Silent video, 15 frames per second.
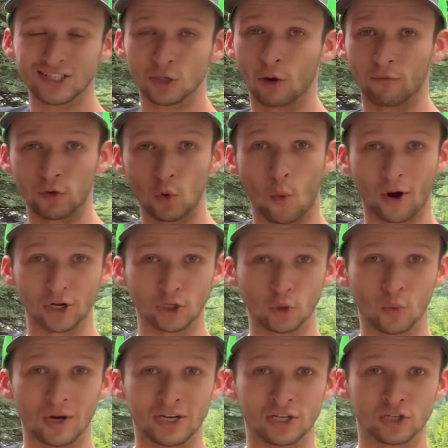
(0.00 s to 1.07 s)
So if you want to do
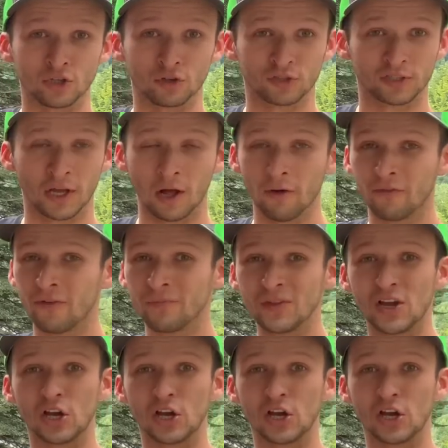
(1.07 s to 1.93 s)
one yourself,